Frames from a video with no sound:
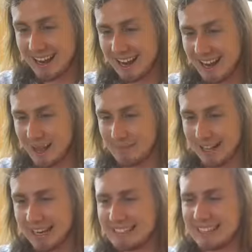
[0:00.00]

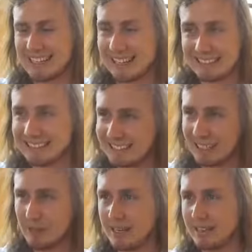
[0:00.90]
Is it
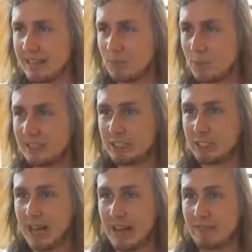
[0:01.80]
necessary that we should
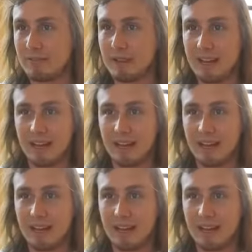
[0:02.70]
have,